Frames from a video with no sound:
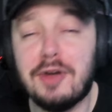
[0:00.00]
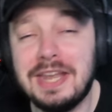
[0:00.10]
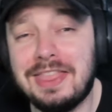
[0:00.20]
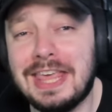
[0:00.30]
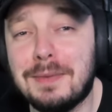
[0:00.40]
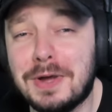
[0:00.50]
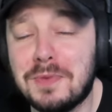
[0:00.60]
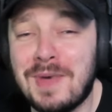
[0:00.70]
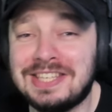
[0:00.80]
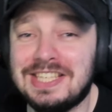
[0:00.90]
Funny thing about
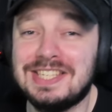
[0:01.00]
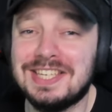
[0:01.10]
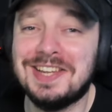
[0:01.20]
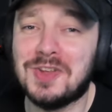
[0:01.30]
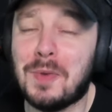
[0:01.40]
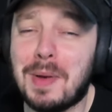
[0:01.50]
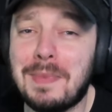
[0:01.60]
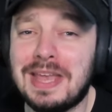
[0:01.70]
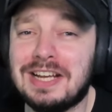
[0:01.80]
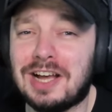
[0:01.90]
the Messi incident, on my
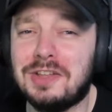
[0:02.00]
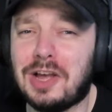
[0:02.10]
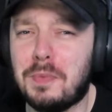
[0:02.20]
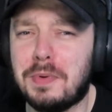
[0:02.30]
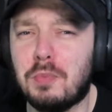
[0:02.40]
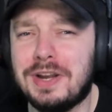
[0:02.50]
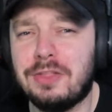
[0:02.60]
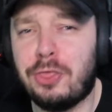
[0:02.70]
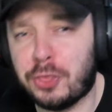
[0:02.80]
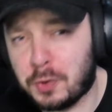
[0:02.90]
main account, I opened more
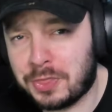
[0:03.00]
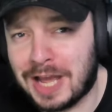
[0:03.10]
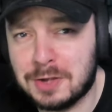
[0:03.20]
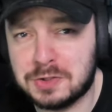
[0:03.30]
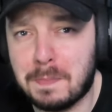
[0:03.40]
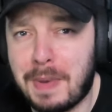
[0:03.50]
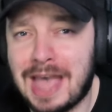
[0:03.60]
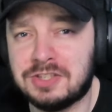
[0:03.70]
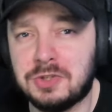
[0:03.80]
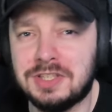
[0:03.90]
than 2,000
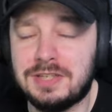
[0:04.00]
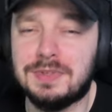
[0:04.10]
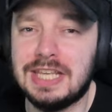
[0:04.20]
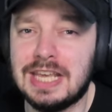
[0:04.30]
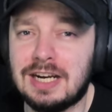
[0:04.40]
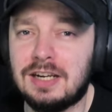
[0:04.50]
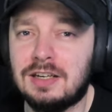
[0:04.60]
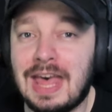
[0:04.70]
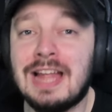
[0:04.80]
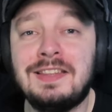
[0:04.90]
packs during Team of the
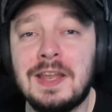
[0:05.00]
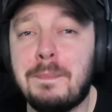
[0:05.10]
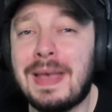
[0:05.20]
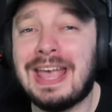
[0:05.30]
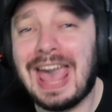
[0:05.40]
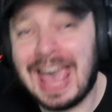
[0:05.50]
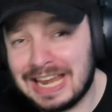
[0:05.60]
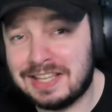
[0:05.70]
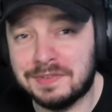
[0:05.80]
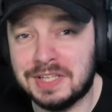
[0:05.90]
Year. And I didn't pack
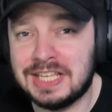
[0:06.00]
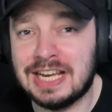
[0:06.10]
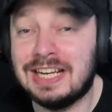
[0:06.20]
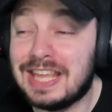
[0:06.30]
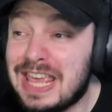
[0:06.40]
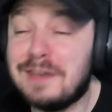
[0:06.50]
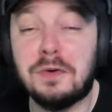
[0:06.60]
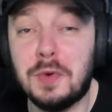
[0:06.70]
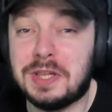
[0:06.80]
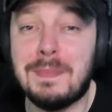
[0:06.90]
any Team of the Year. And
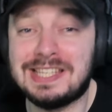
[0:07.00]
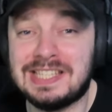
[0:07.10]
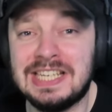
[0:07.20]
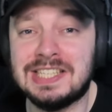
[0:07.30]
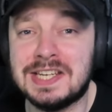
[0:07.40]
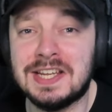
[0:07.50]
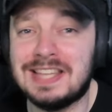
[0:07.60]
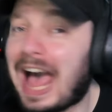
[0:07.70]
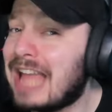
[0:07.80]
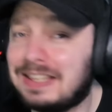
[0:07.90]
even with the Messi
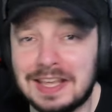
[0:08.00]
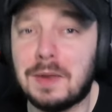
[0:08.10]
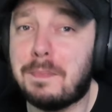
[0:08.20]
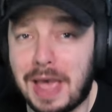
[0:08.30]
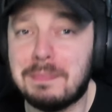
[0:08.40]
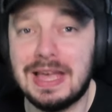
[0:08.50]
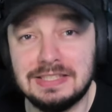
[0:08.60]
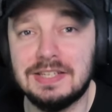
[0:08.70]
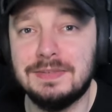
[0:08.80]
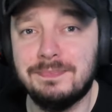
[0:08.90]
incident, I didn't pack
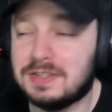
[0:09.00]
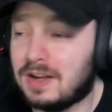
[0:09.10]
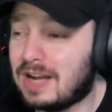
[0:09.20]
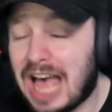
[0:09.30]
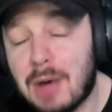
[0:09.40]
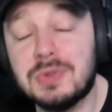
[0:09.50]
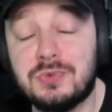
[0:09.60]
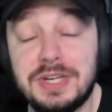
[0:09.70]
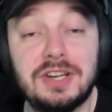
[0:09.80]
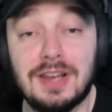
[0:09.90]
Messi. So I
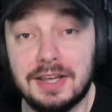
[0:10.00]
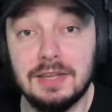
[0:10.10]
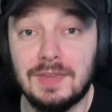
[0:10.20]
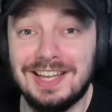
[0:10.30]
was really unlucky.